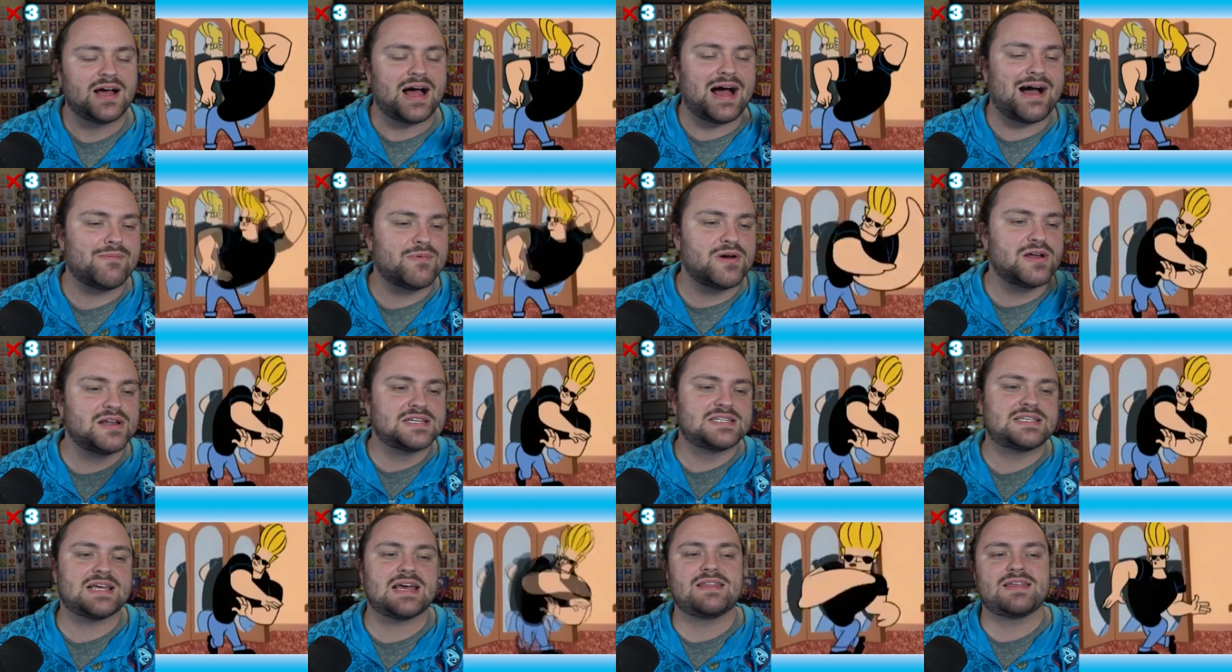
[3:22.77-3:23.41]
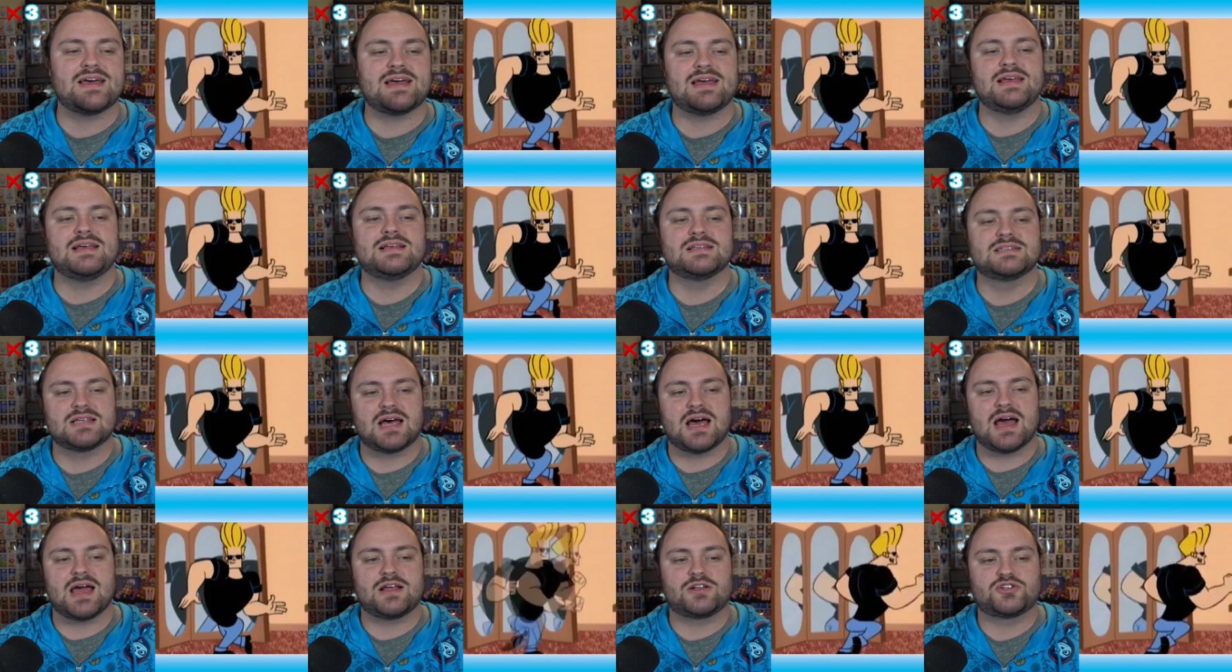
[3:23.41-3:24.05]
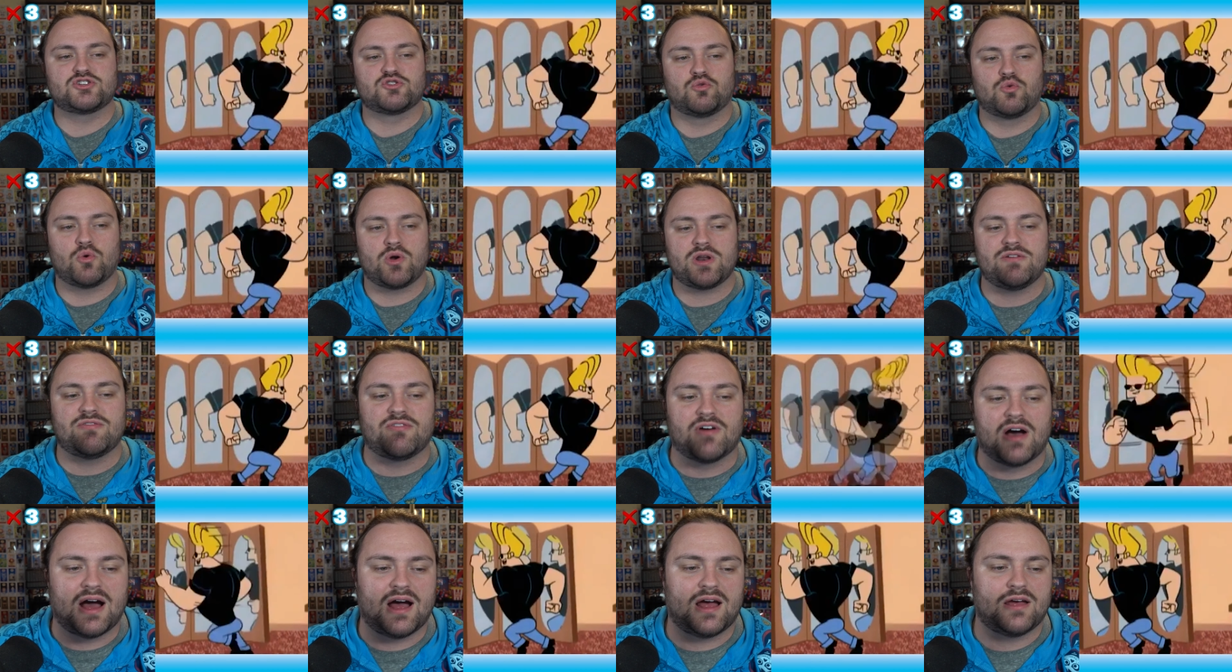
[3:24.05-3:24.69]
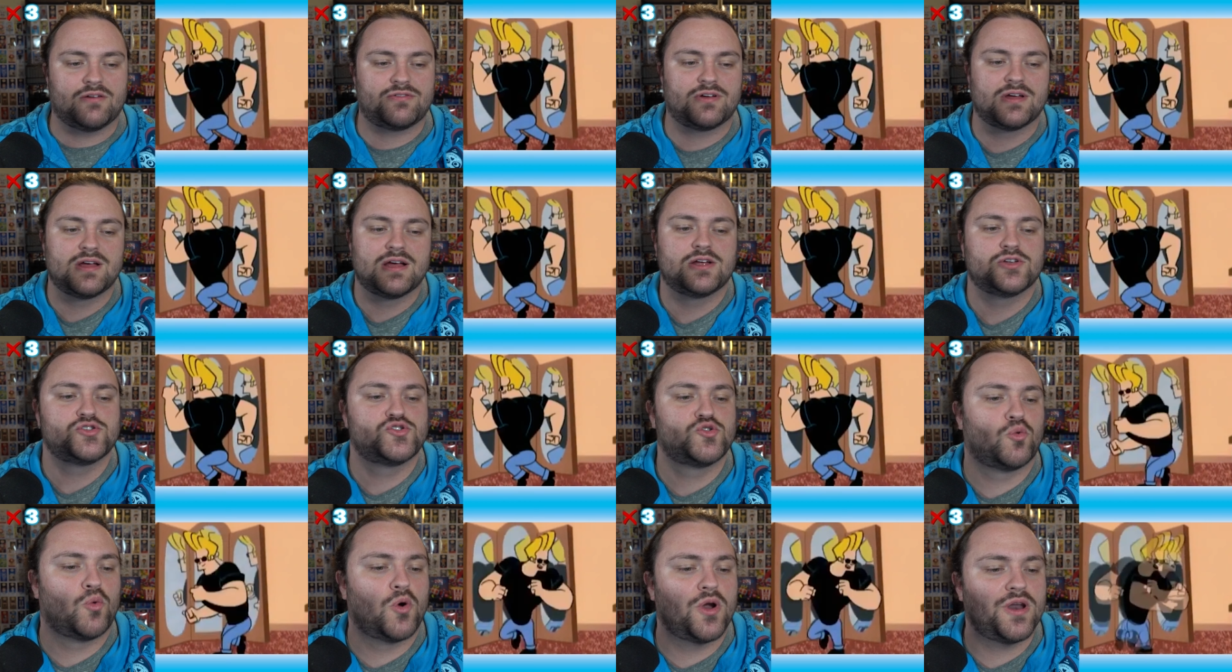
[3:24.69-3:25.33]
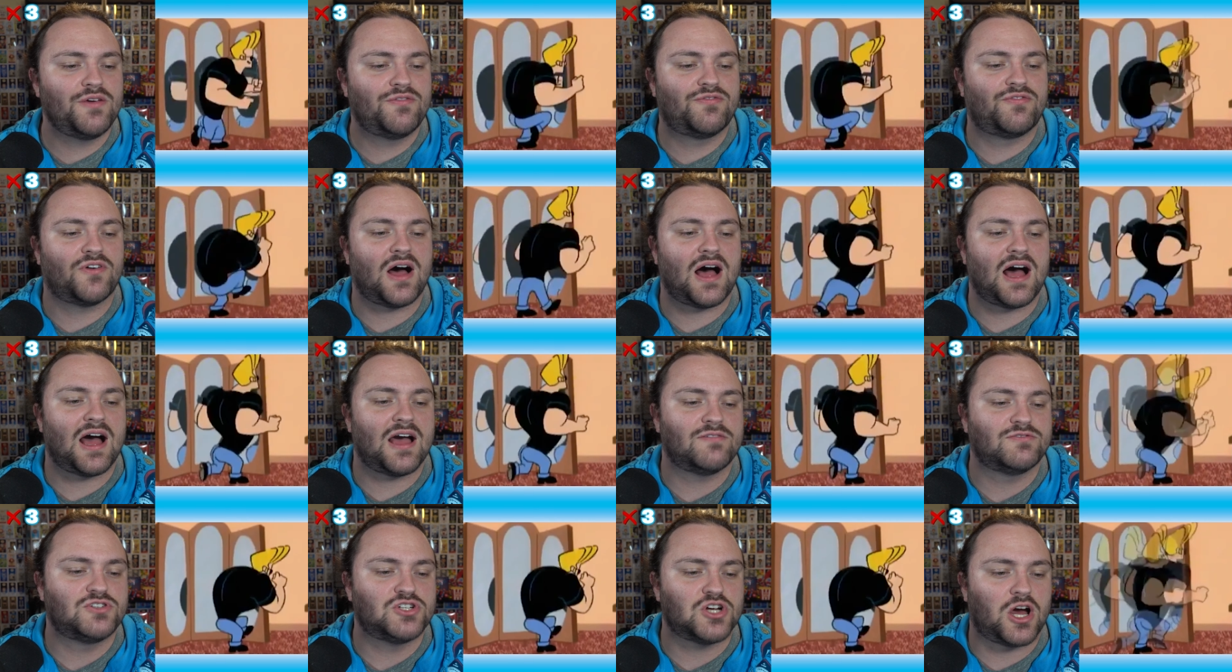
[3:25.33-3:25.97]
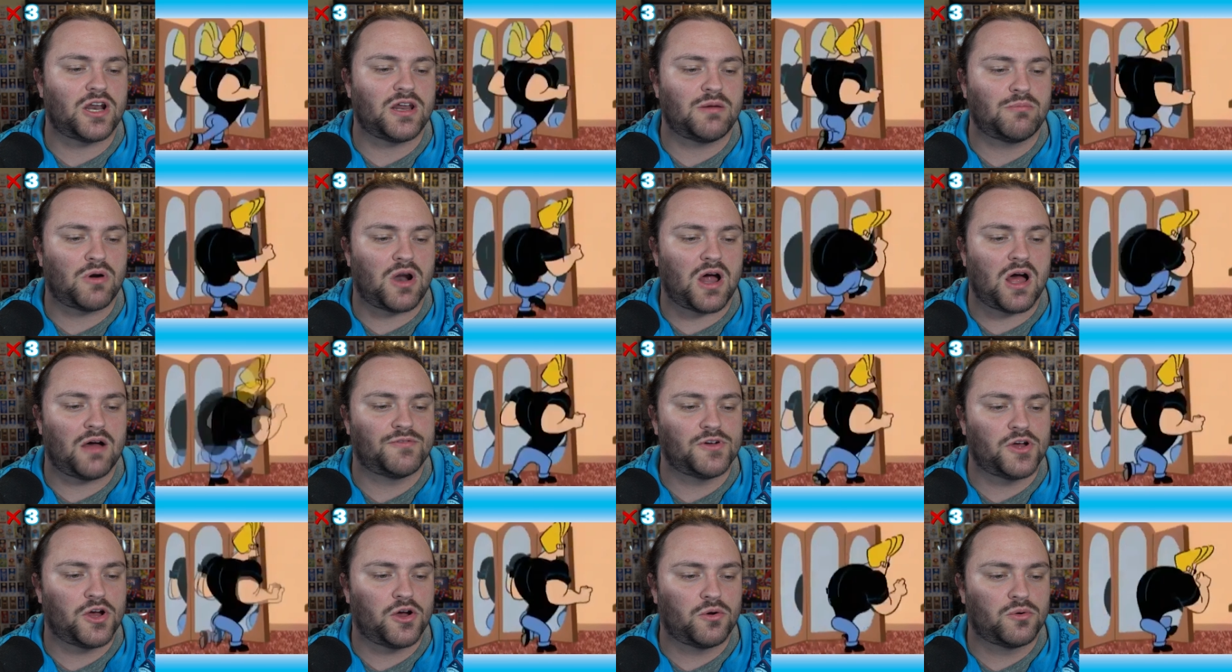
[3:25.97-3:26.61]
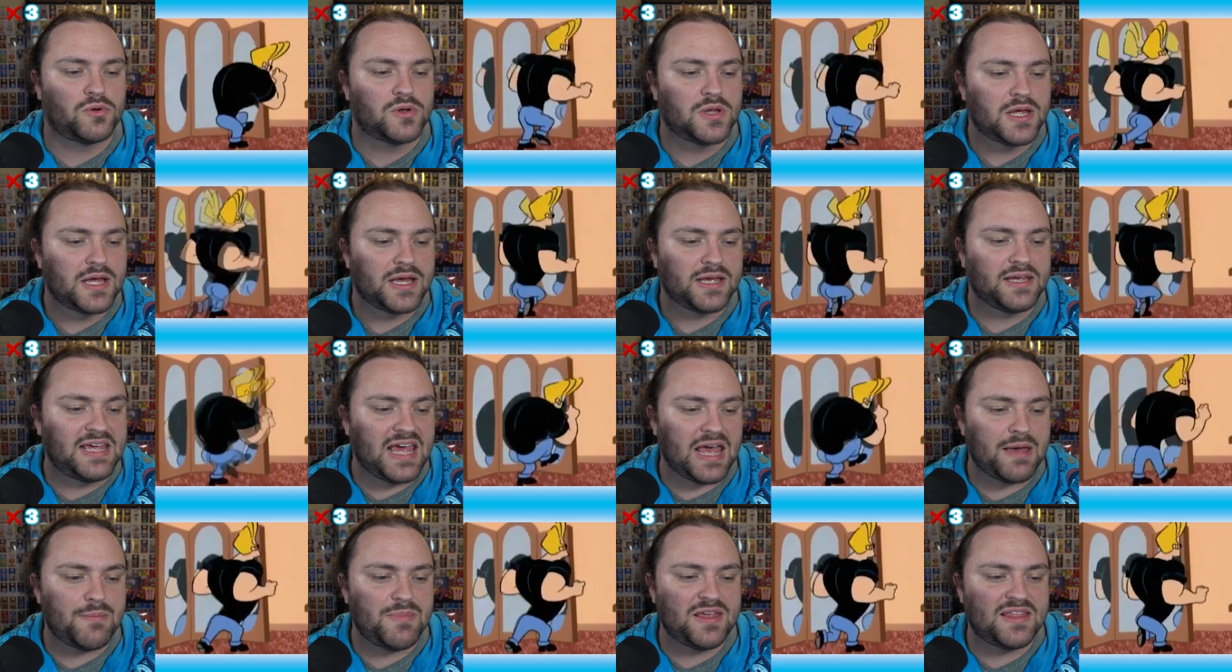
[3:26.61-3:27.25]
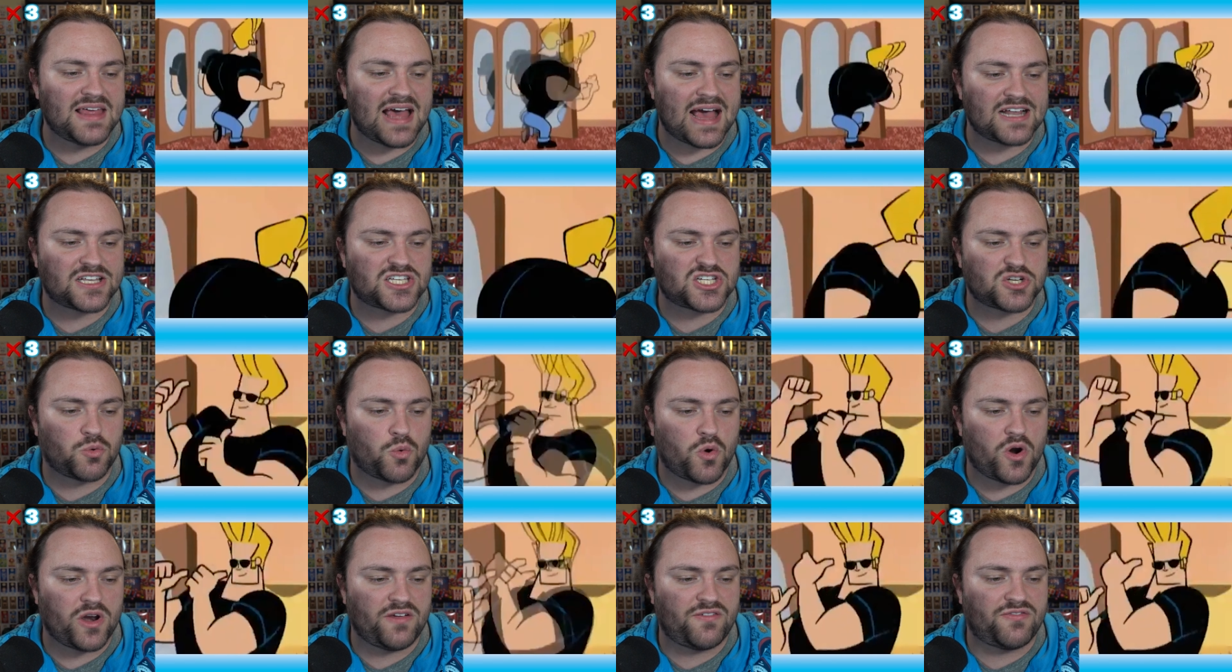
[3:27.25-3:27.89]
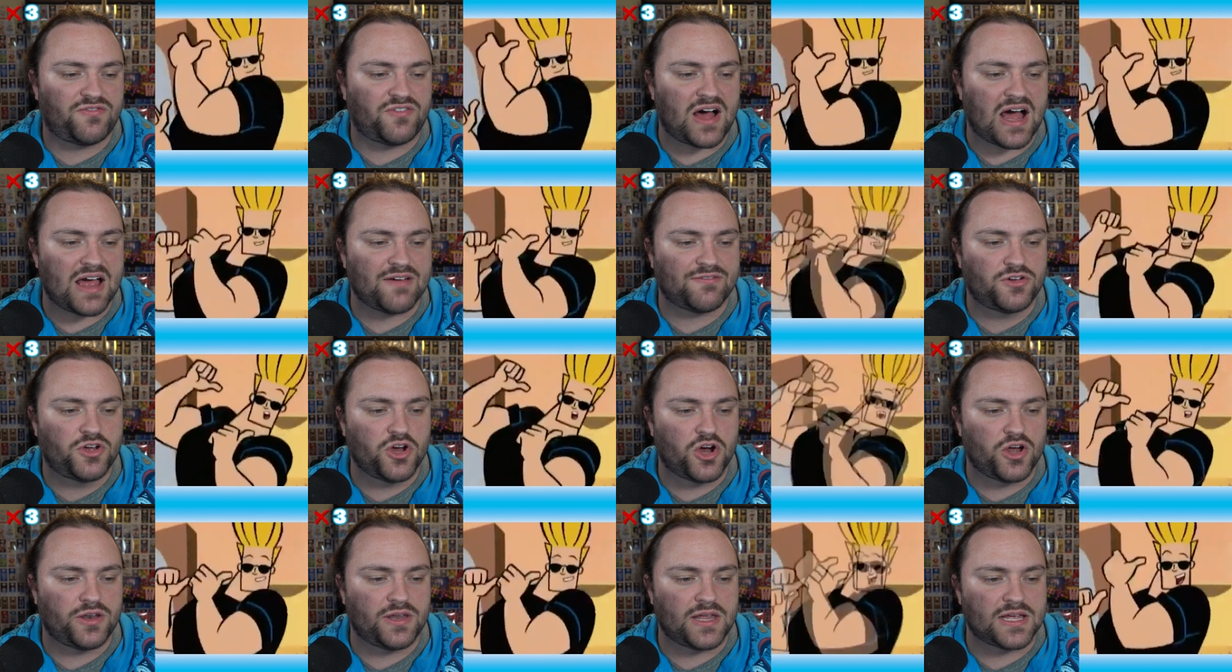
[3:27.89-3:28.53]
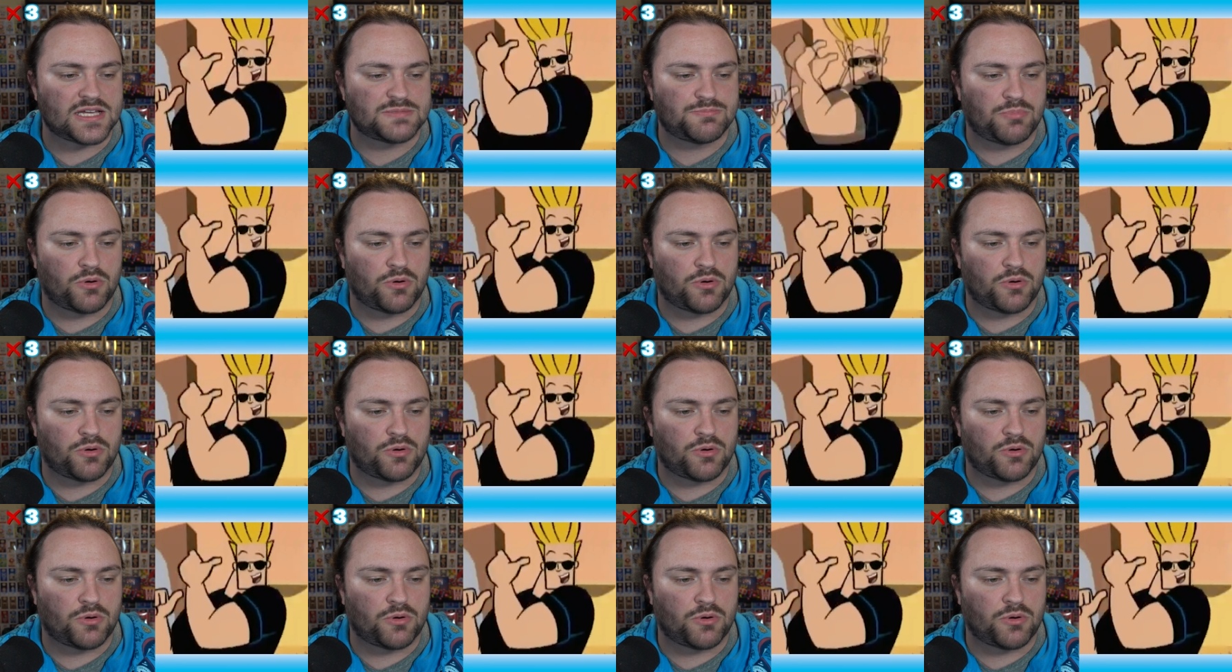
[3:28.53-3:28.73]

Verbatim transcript: I'm gonna say that he's like 25. 25, Johnny Bravo. Give me that 25 goodness,